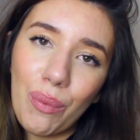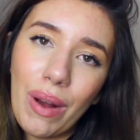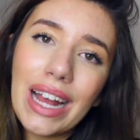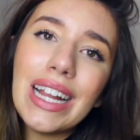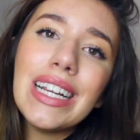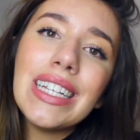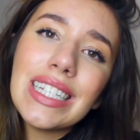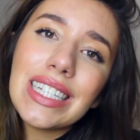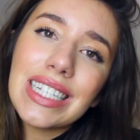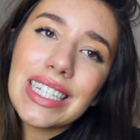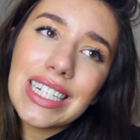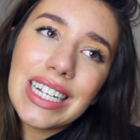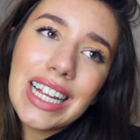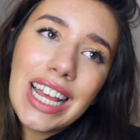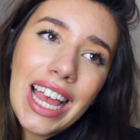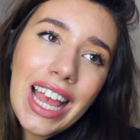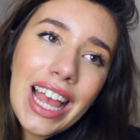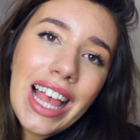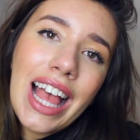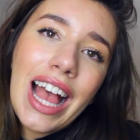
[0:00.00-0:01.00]
went
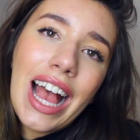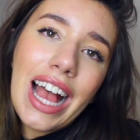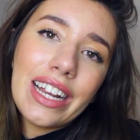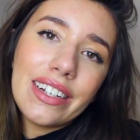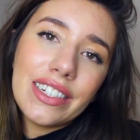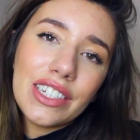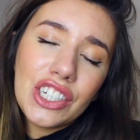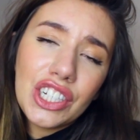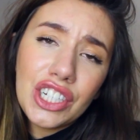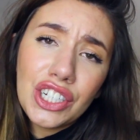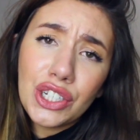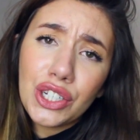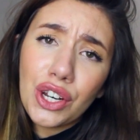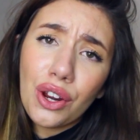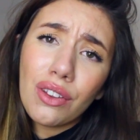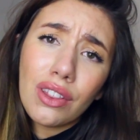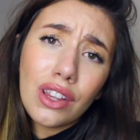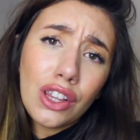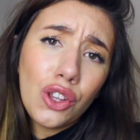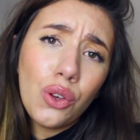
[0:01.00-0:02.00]
and she
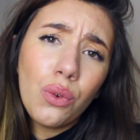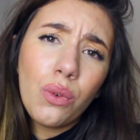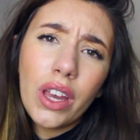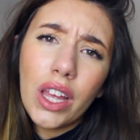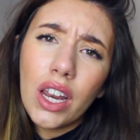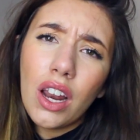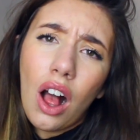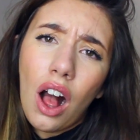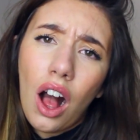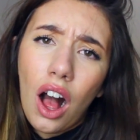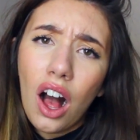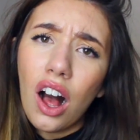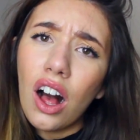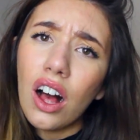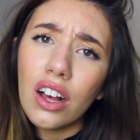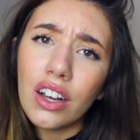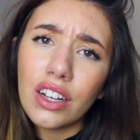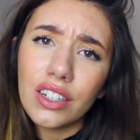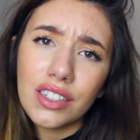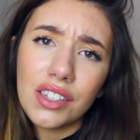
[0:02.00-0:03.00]
showed that you can
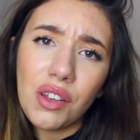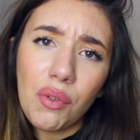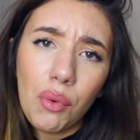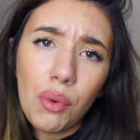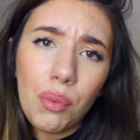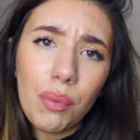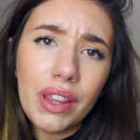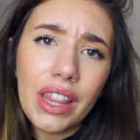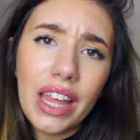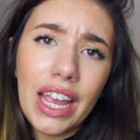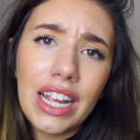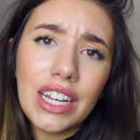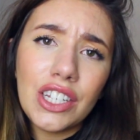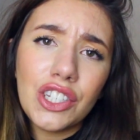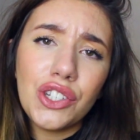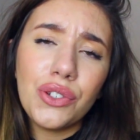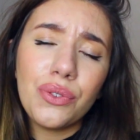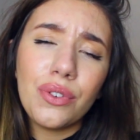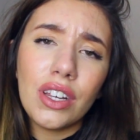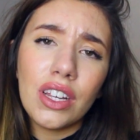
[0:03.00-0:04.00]
hug someone with
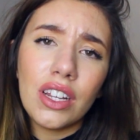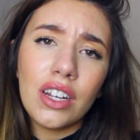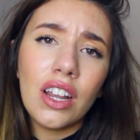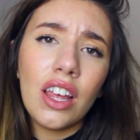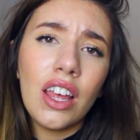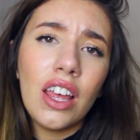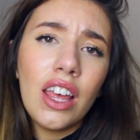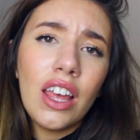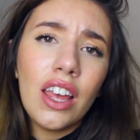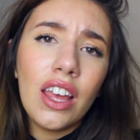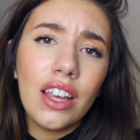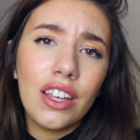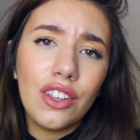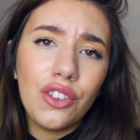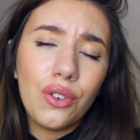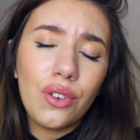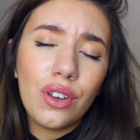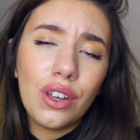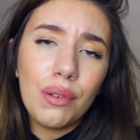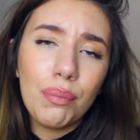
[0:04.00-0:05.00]
AIDS, you
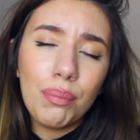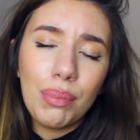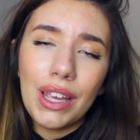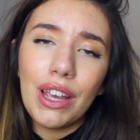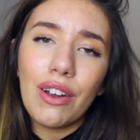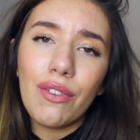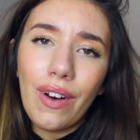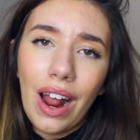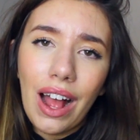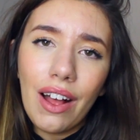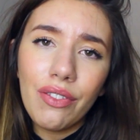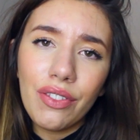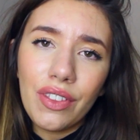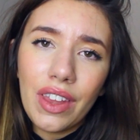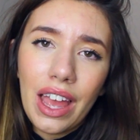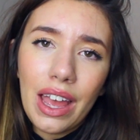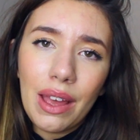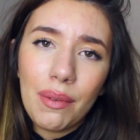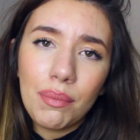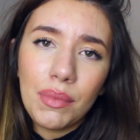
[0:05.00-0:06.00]
can be
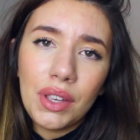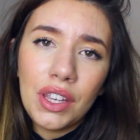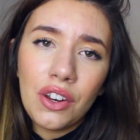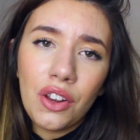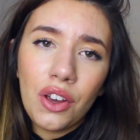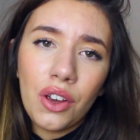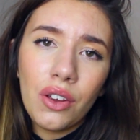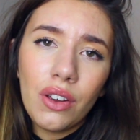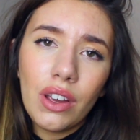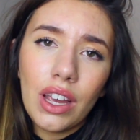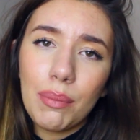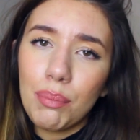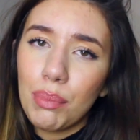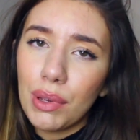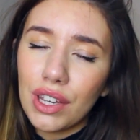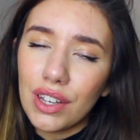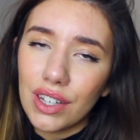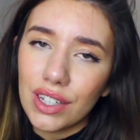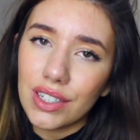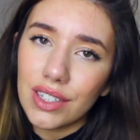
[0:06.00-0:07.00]
around them, you know,
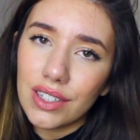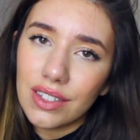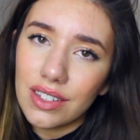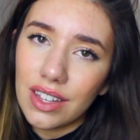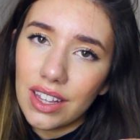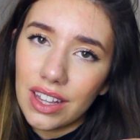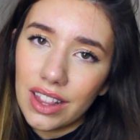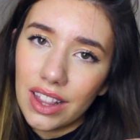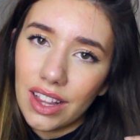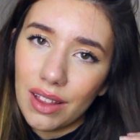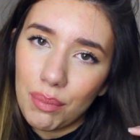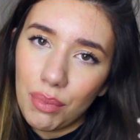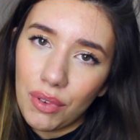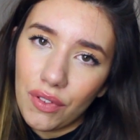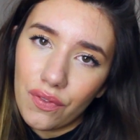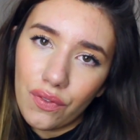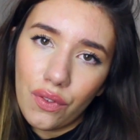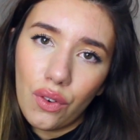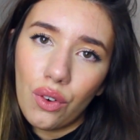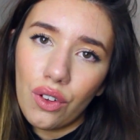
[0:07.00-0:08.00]
because
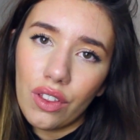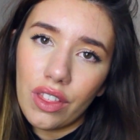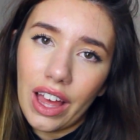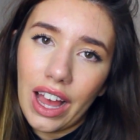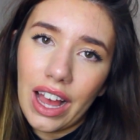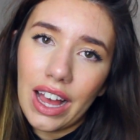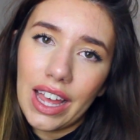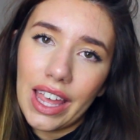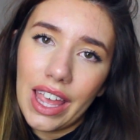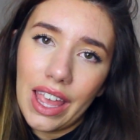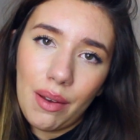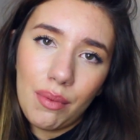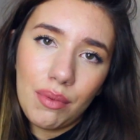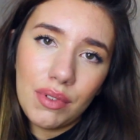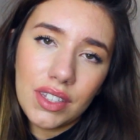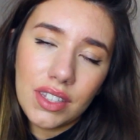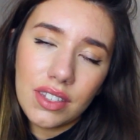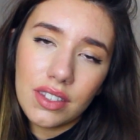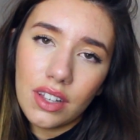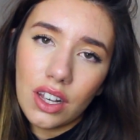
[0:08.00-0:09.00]
before that it
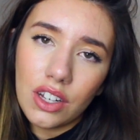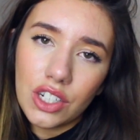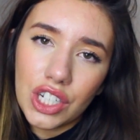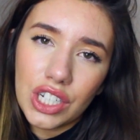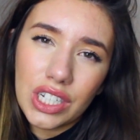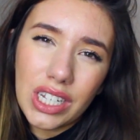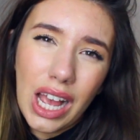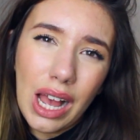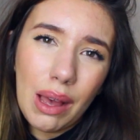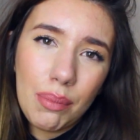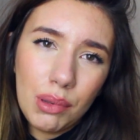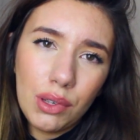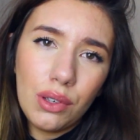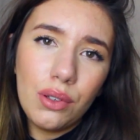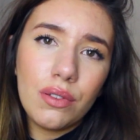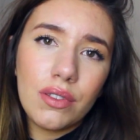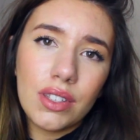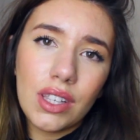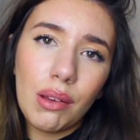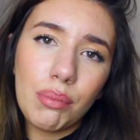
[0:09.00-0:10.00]
was such a
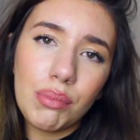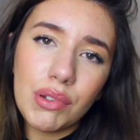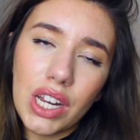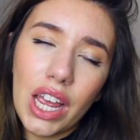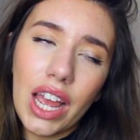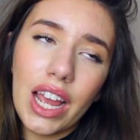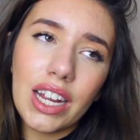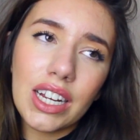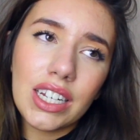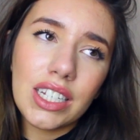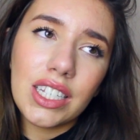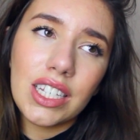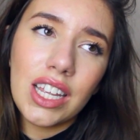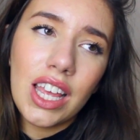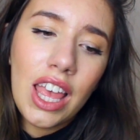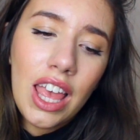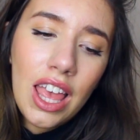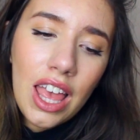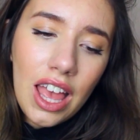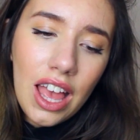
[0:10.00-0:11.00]
taboo subject.
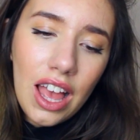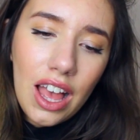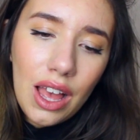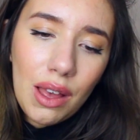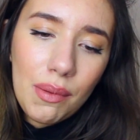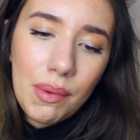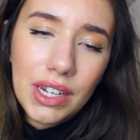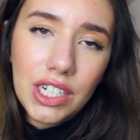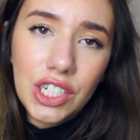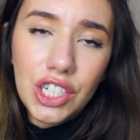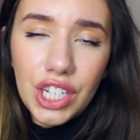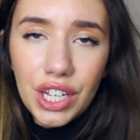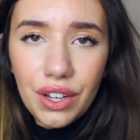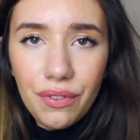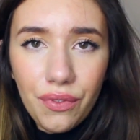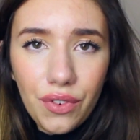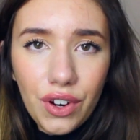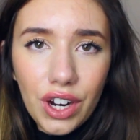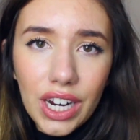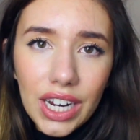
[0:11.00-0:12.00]
And
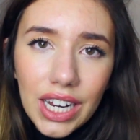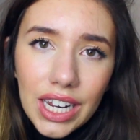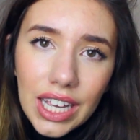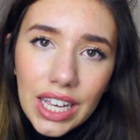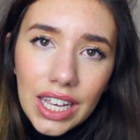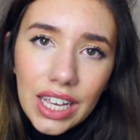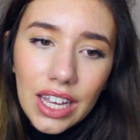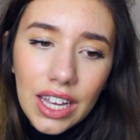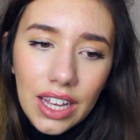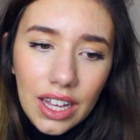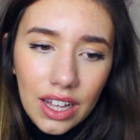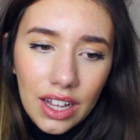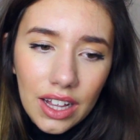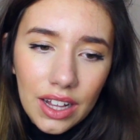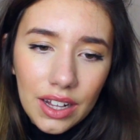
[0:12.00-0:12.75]
she really